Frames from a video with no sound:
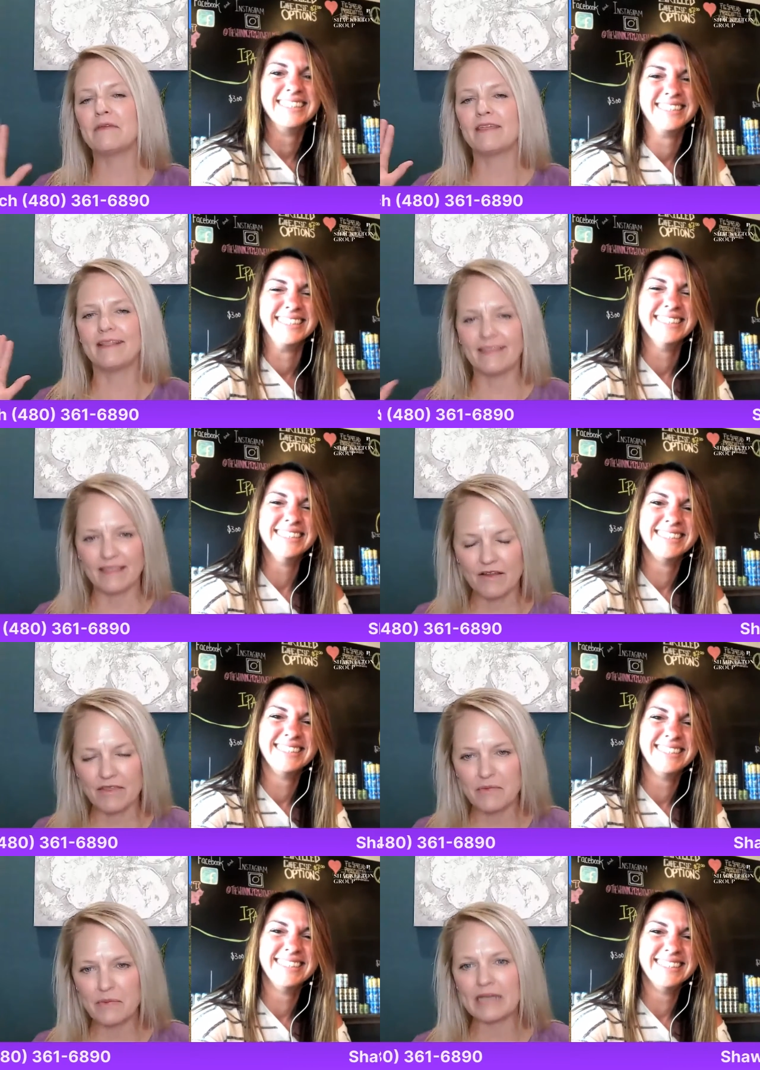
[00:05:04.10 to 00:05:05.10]
Speaker 1: them to mm-hmm. think that
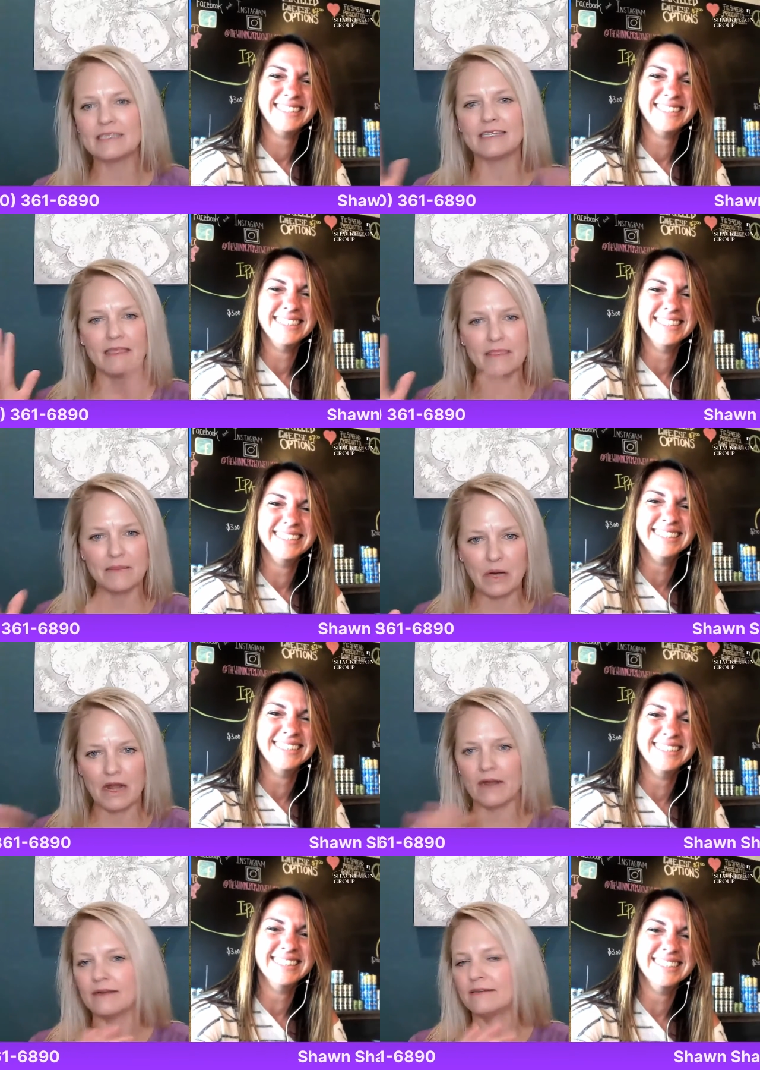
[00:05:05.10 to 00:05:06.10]
they're the best in the
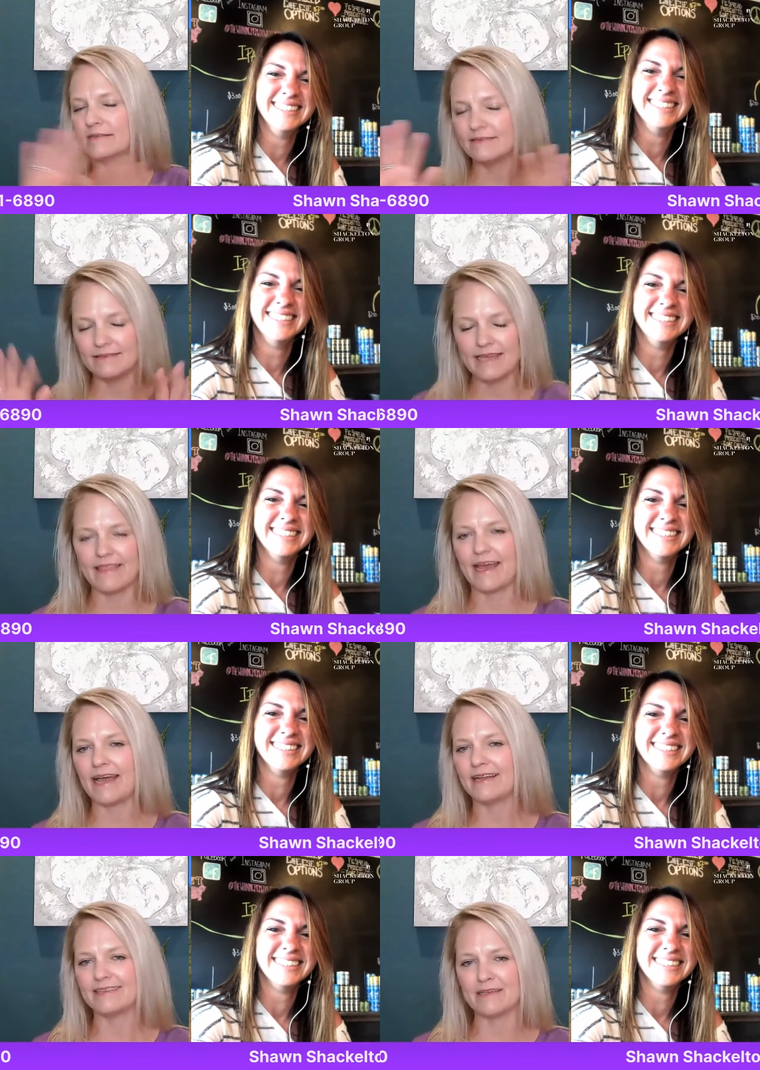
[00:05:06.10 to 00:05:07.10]
bar
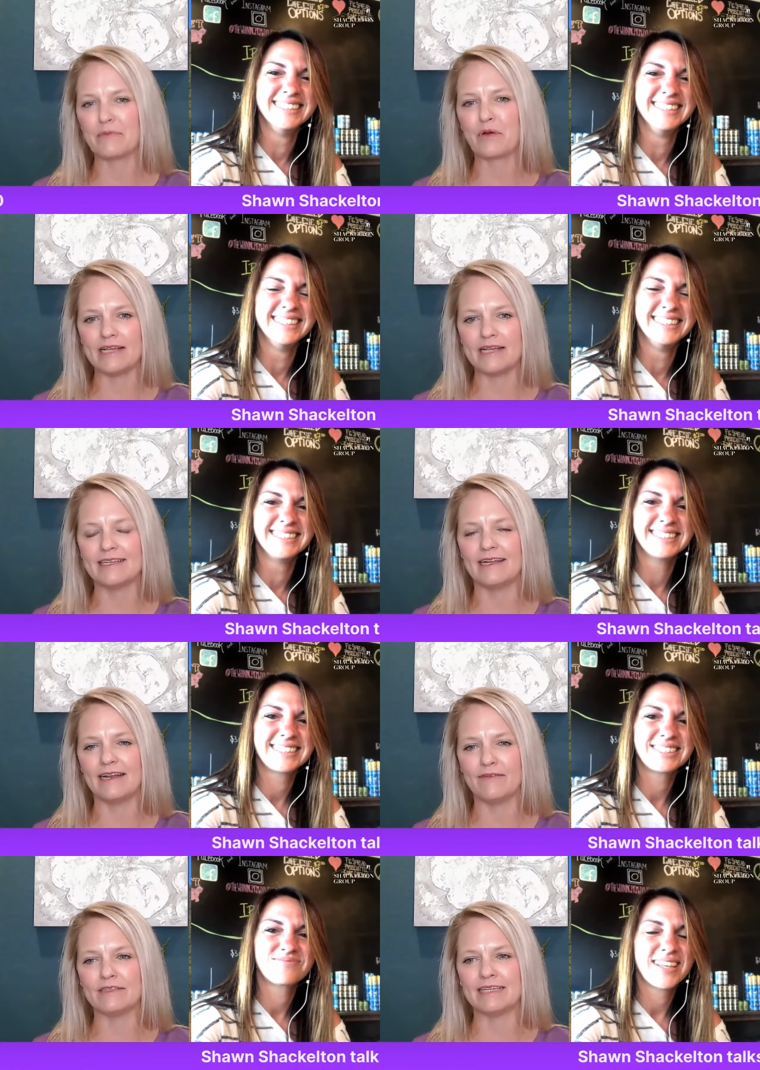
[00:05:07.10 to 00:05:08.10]
that is a prize in
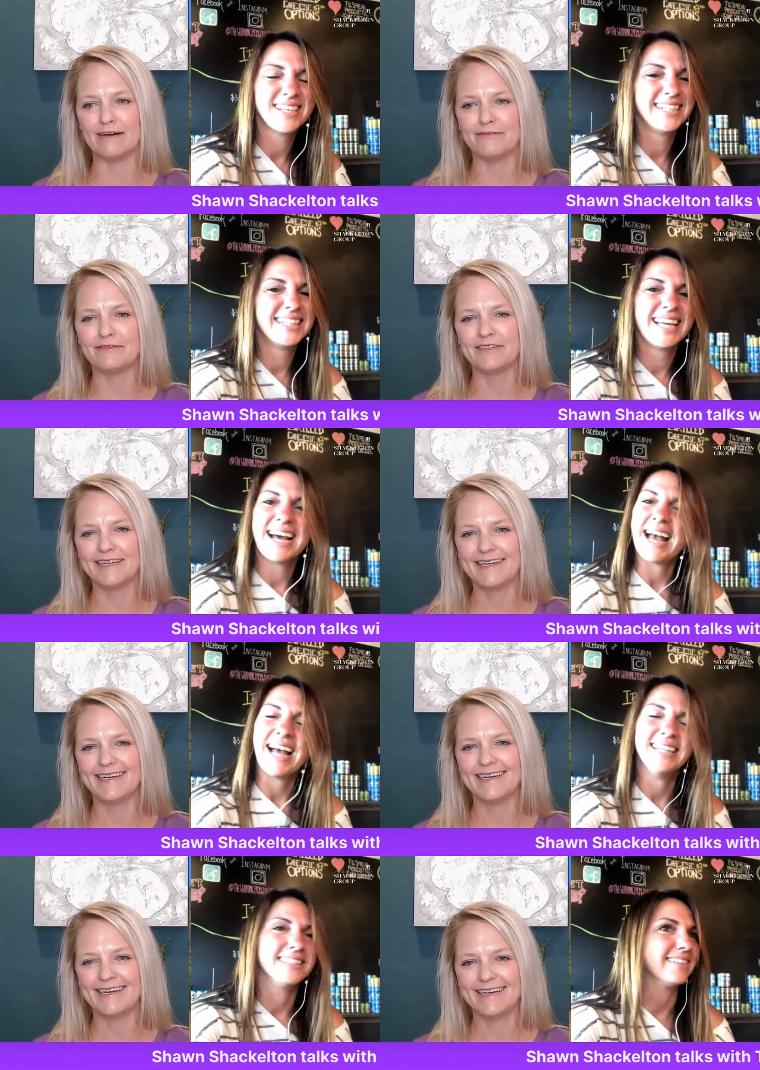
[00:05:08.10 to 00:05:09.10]
and of itself.
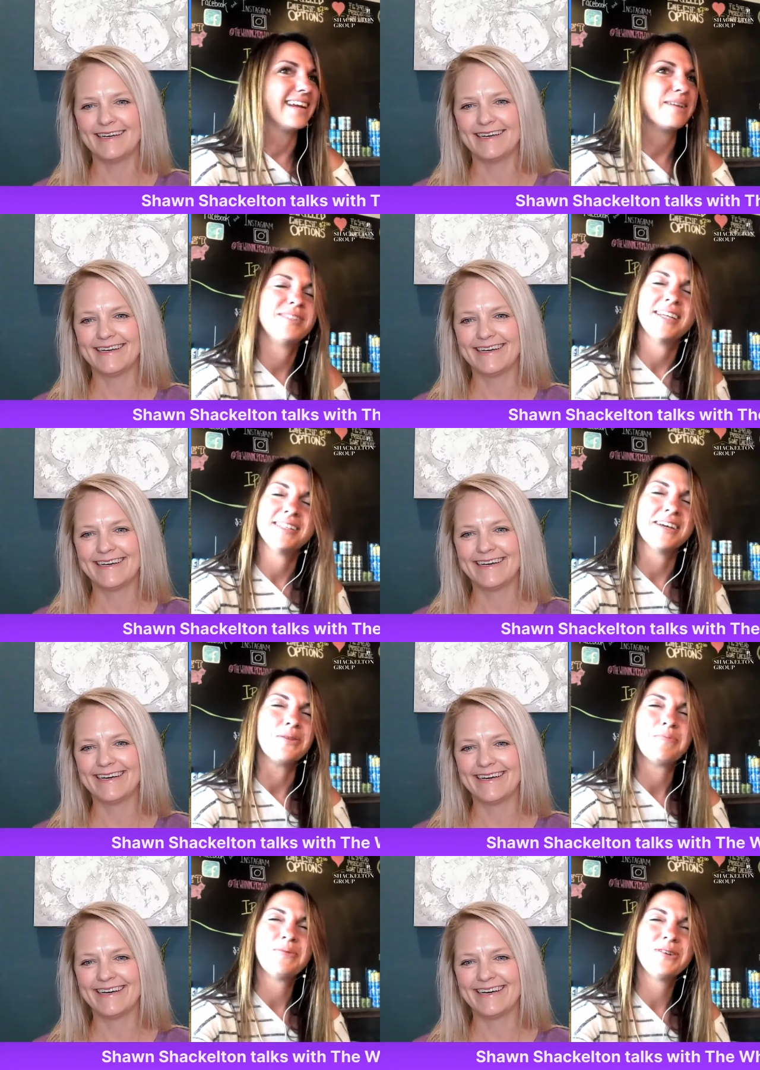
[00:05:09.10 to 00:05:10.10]
Speaker 2: And their name stays
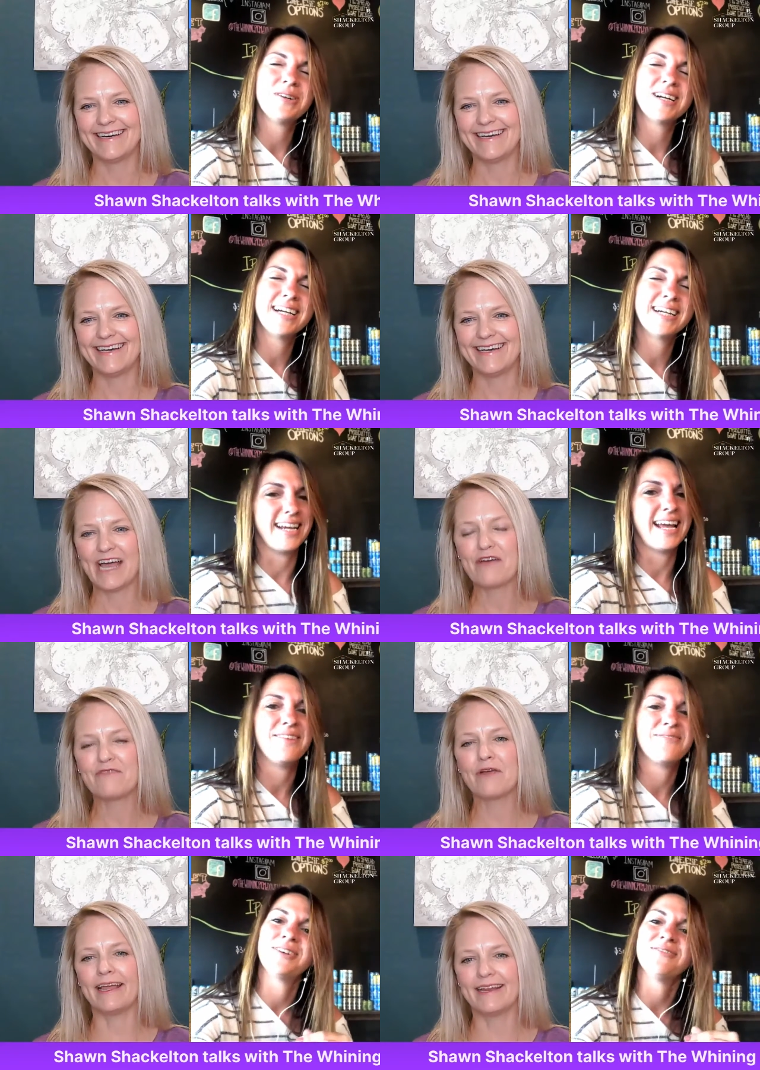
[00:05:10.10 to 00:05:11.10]
on the board, and
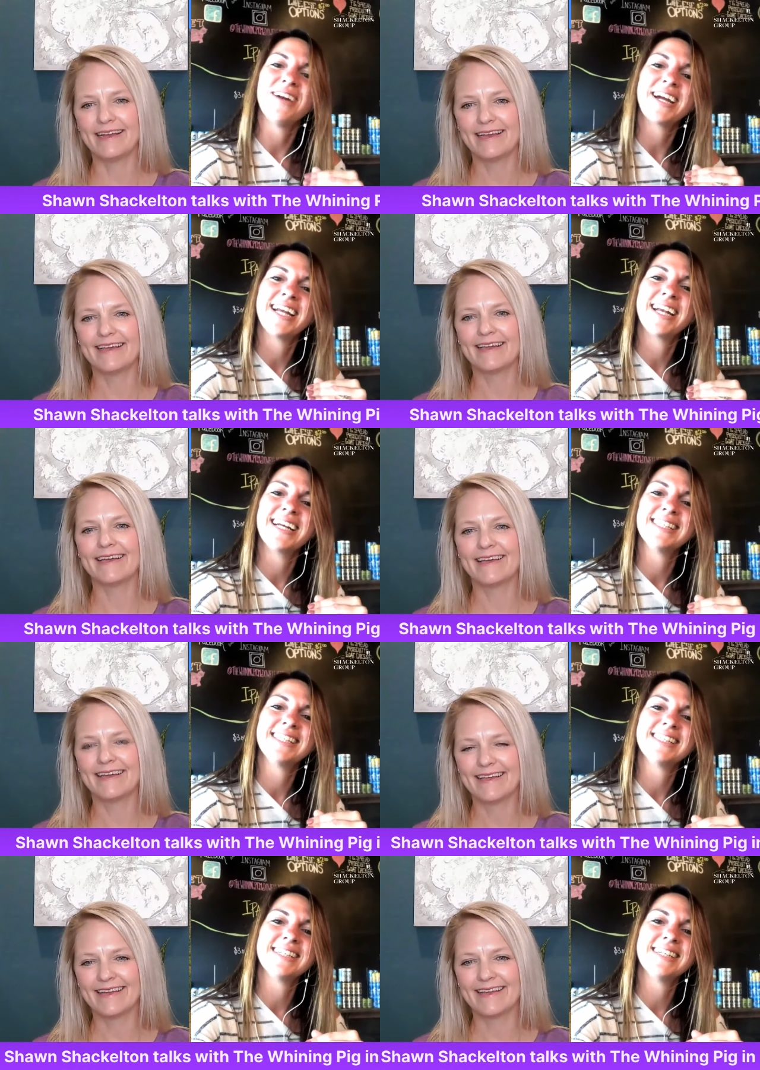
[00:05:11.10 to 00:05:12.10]
everyone right.
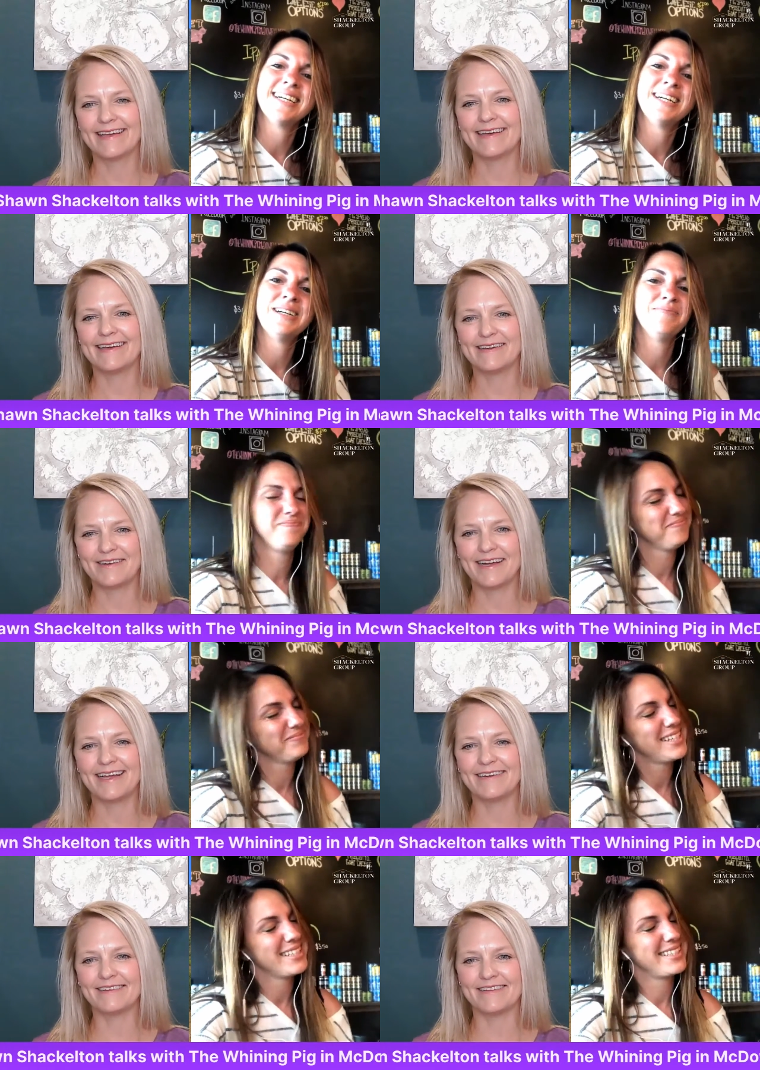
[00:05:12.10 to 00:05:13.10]
recognizes them.
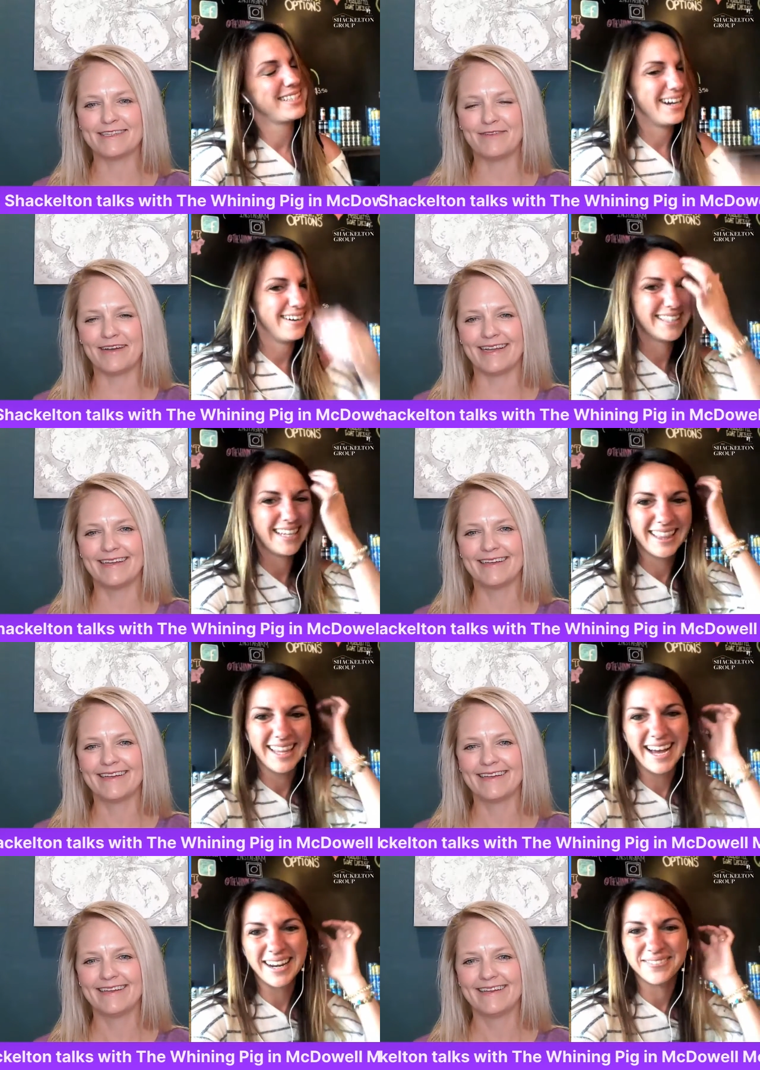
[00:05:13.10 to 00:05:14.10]
Right. Oh, so funny. it's a
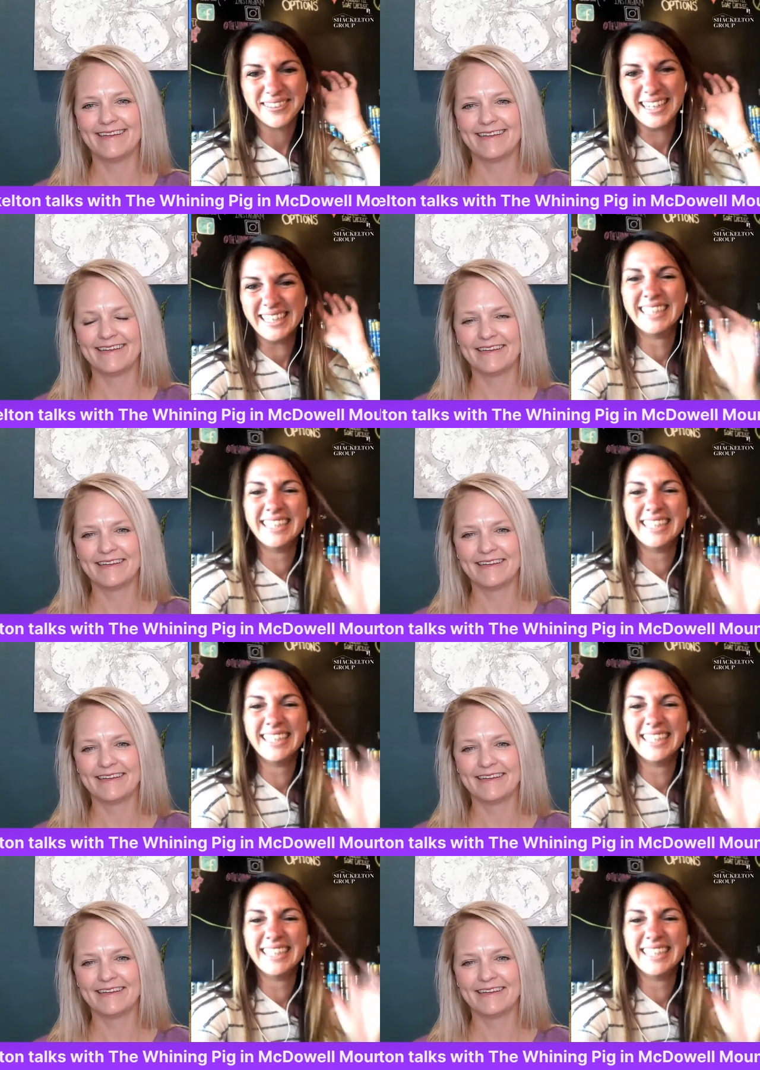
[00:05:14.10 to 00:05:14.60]
lot of fun.